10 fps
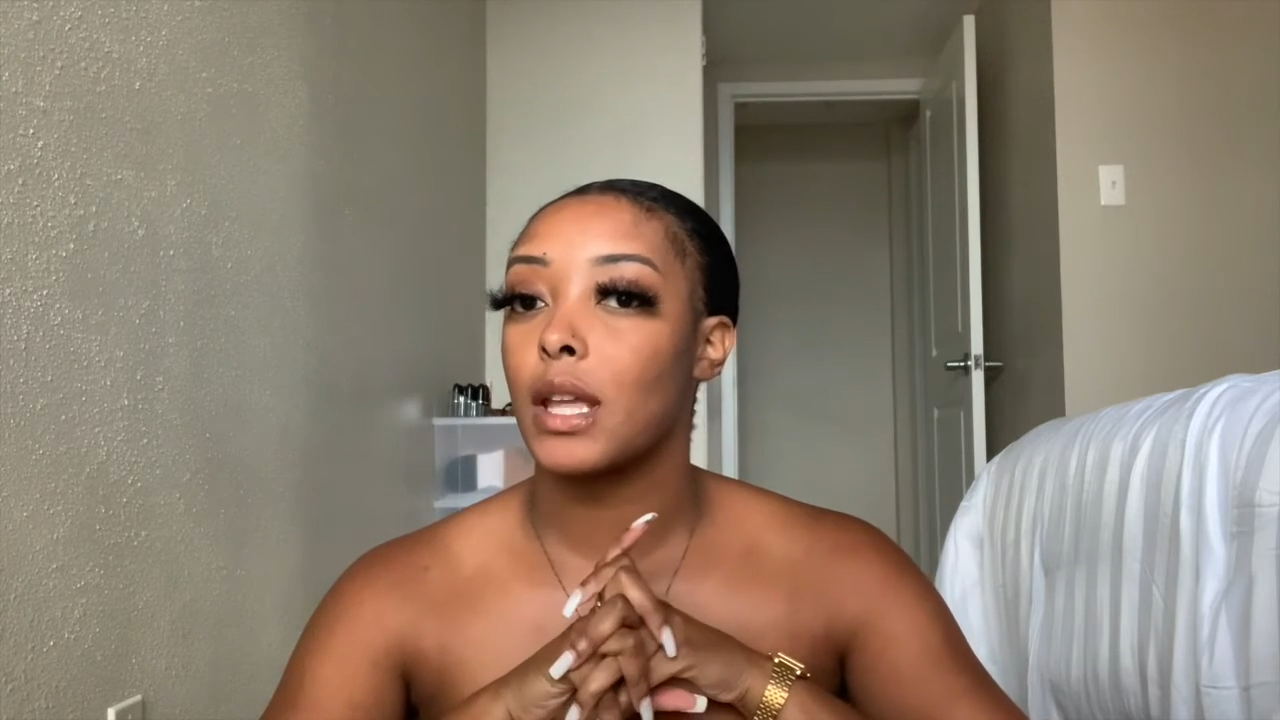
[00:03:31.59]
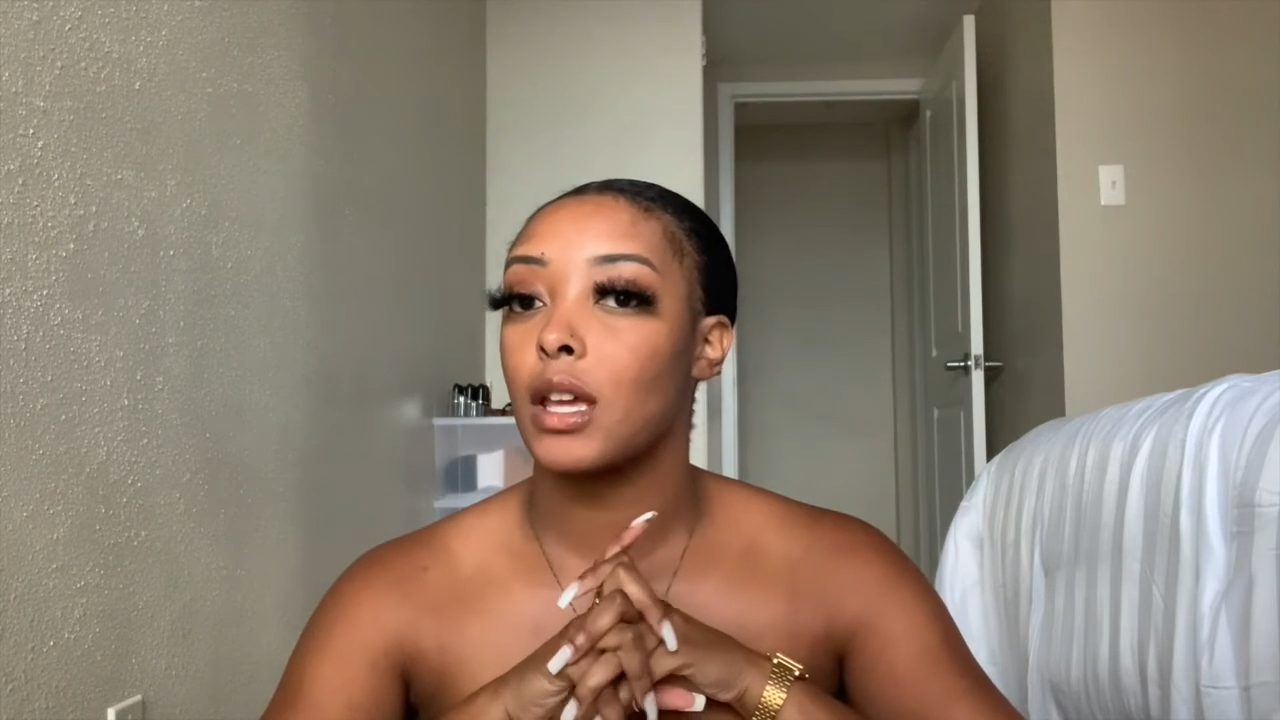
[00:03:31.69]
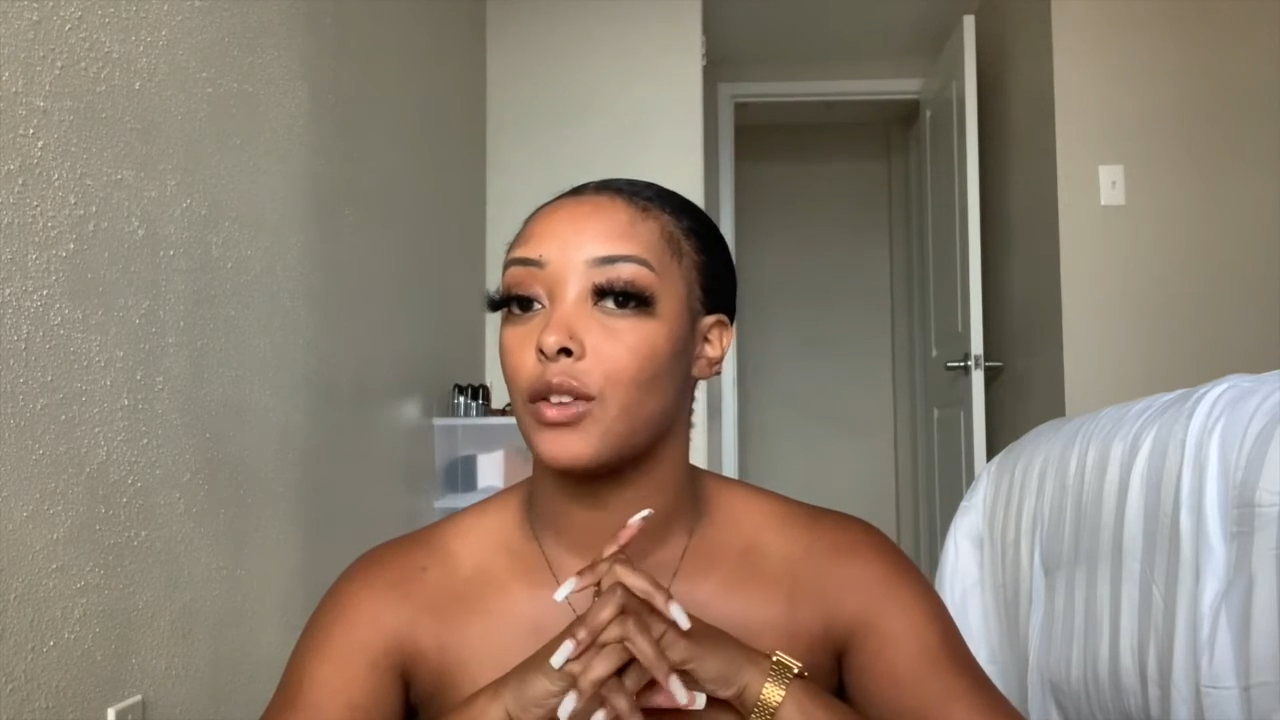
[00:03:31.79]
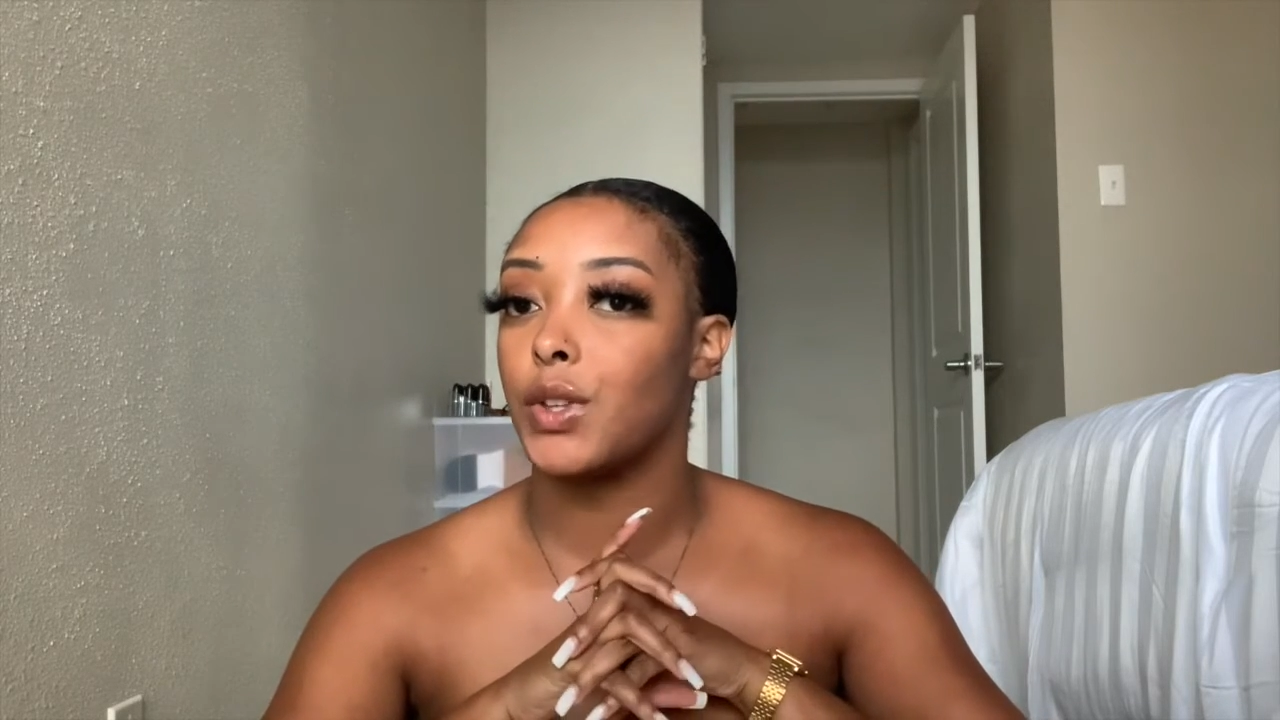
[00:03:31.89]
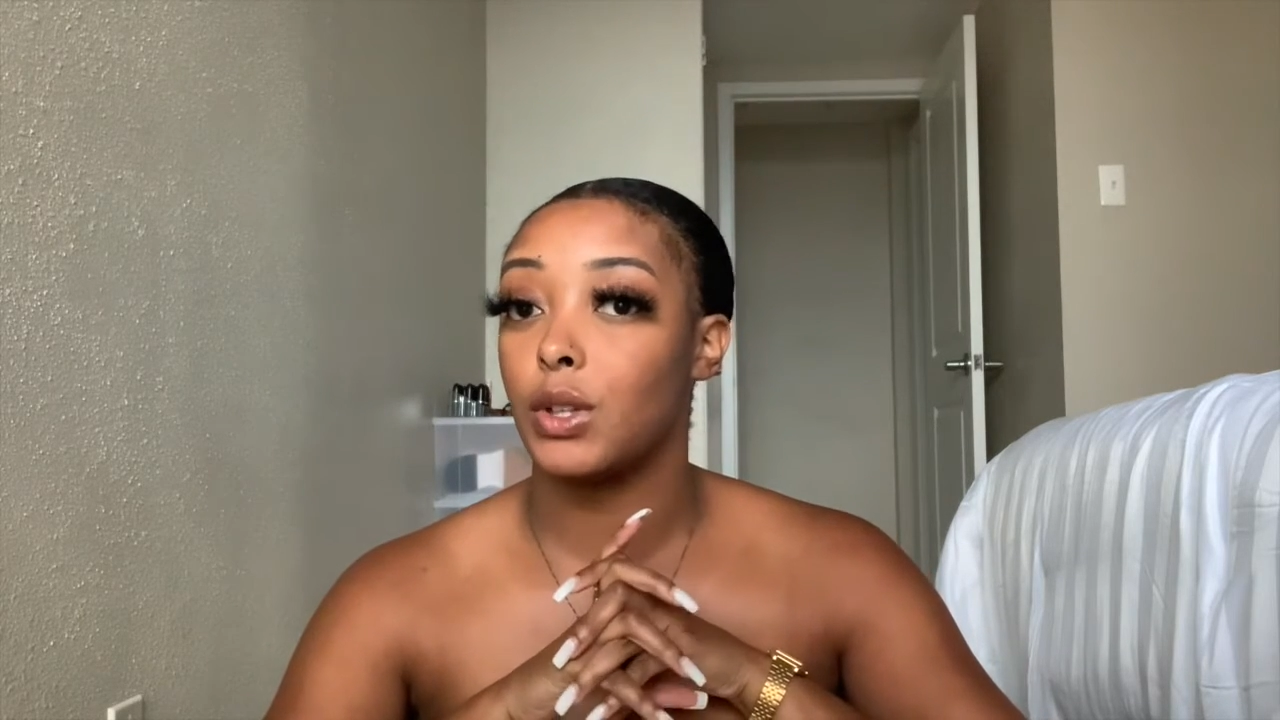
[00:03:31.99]

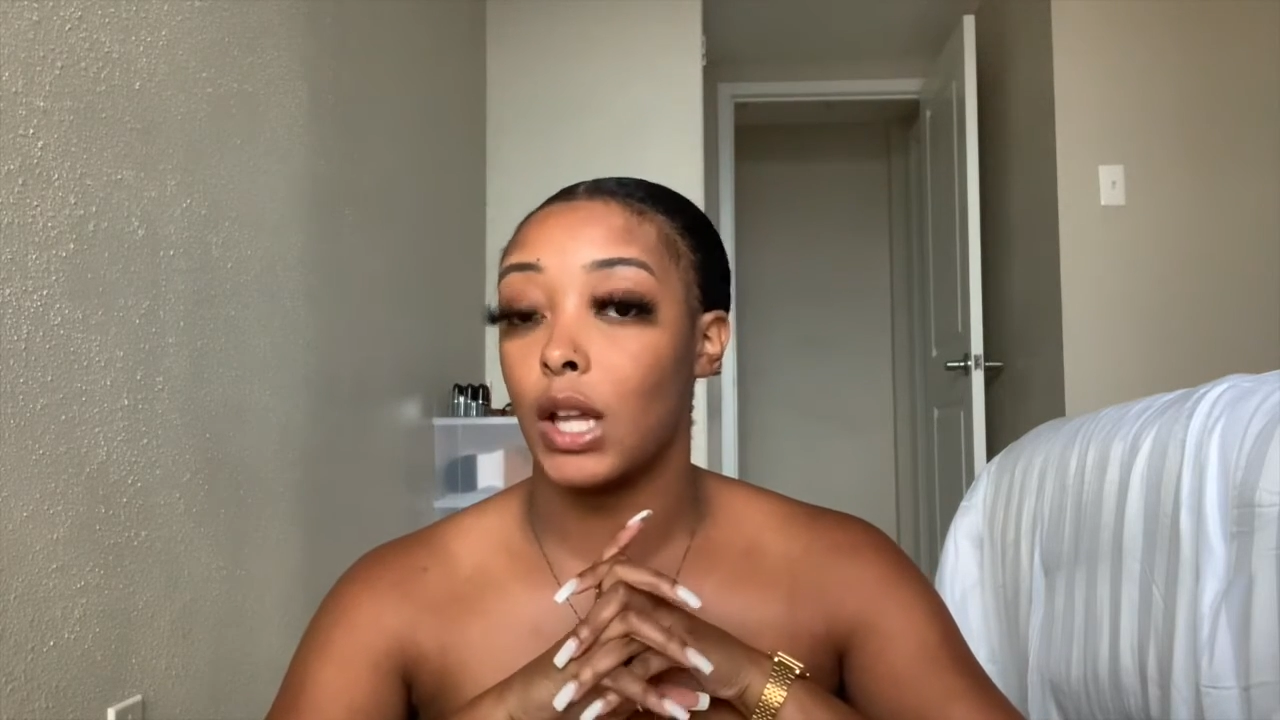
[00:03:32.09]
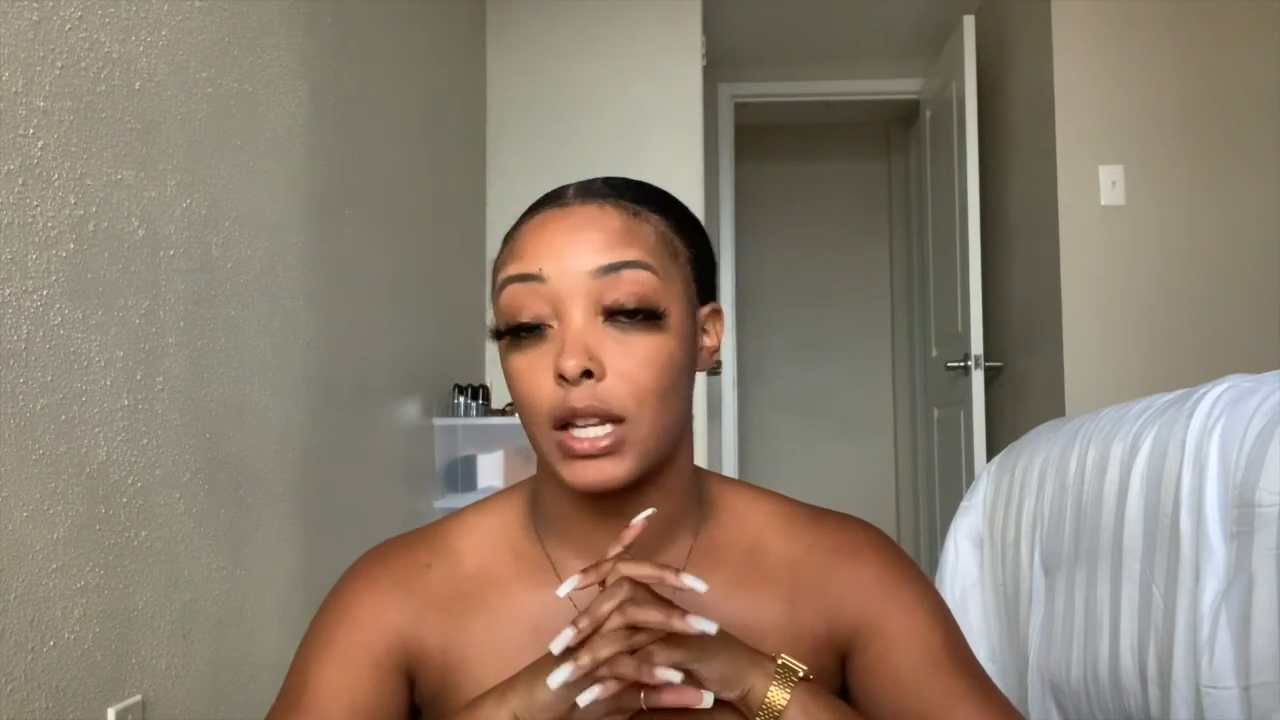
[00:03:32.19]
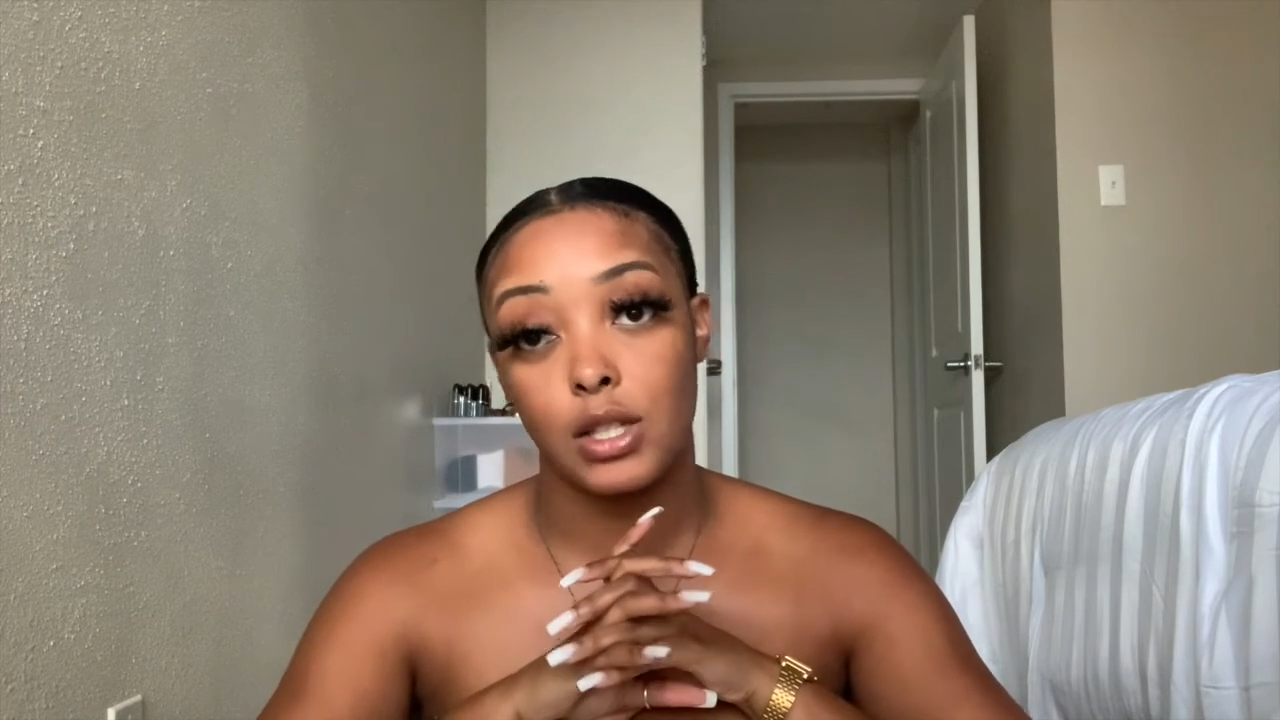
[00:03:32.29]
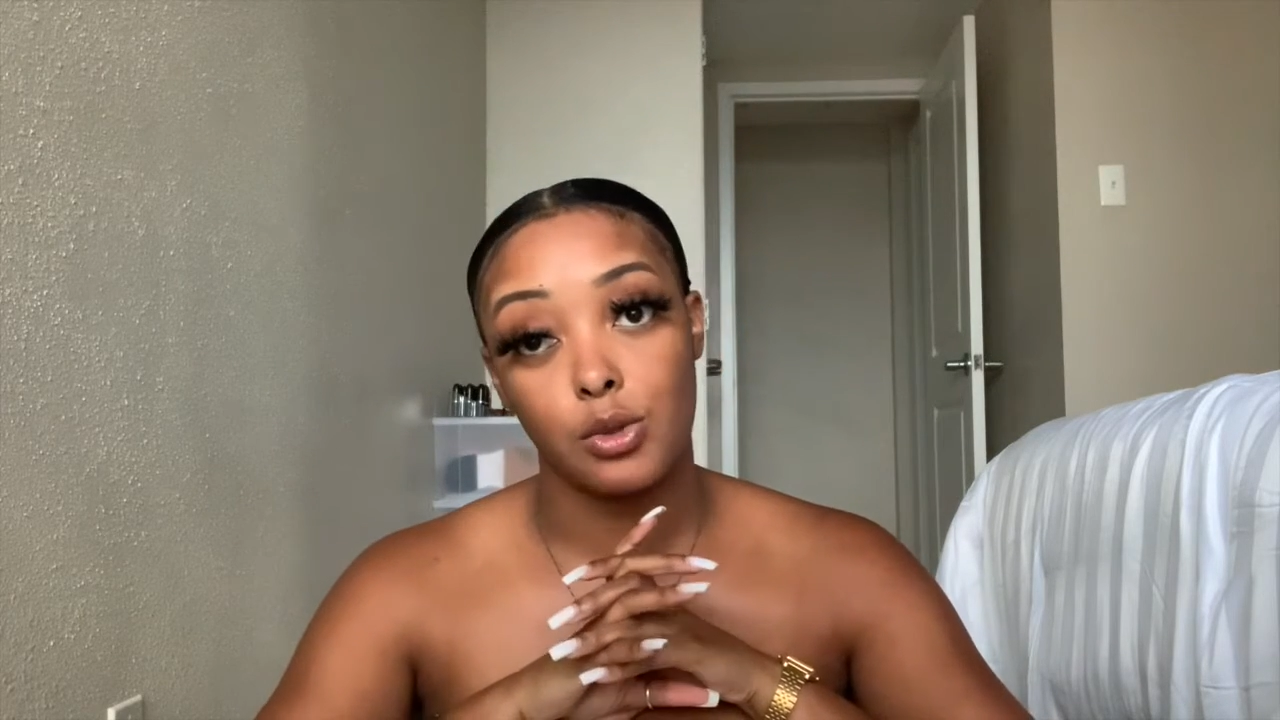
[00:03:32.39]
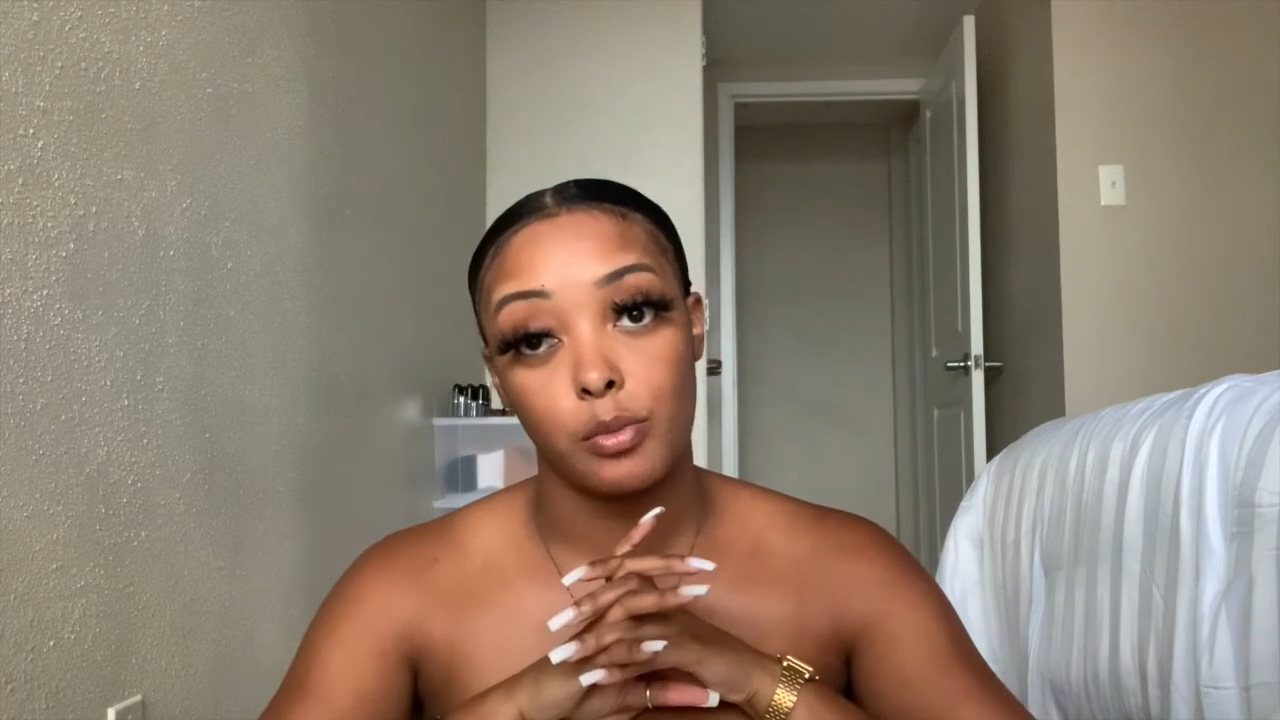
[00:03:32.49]
if you'd like to